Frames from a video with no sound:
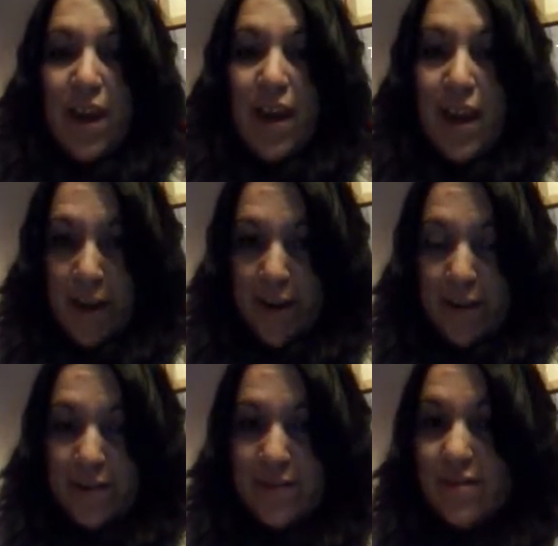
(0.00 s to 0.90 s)
hare
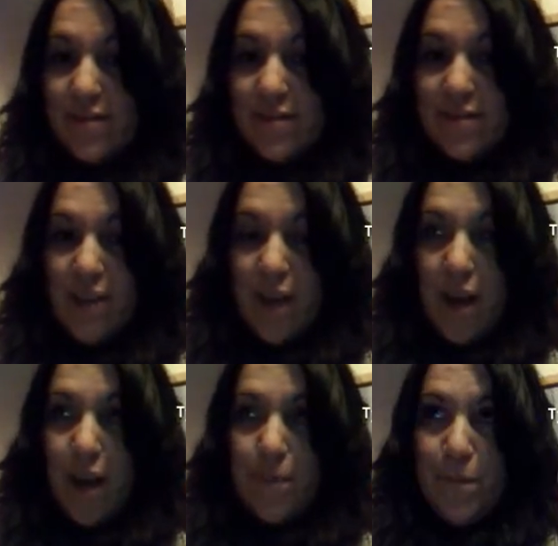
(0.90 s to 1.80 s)

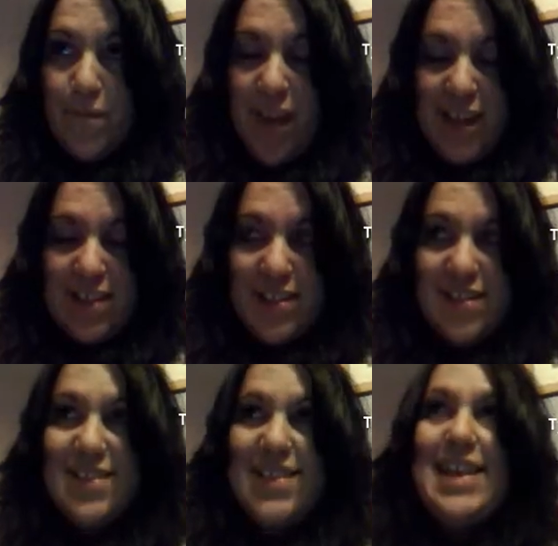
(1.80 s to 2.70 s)
um,
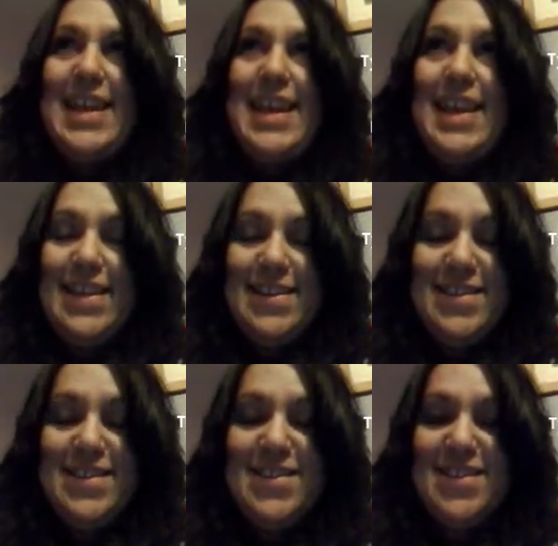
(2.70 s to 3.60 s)
fast
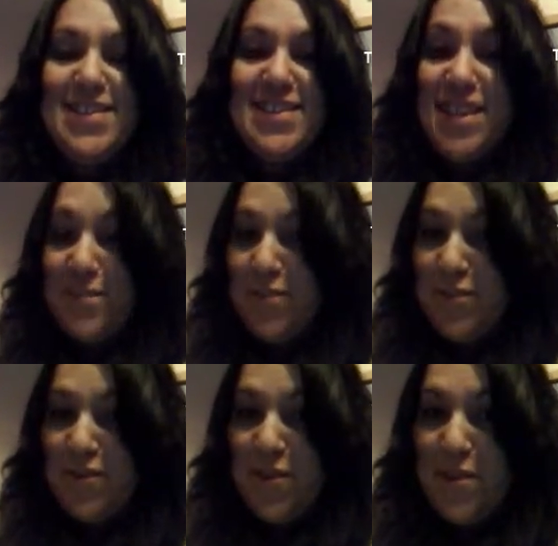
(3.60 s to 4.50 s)
and see i'm still trying to